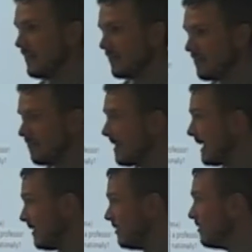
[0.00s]
They've
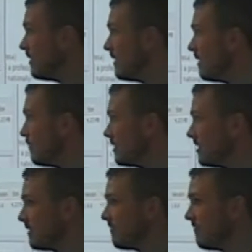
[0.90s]
confined you, which
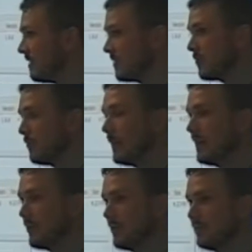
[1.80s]
is physical
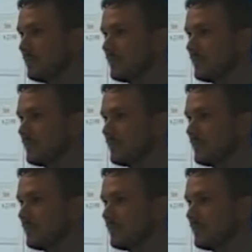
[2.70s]
power.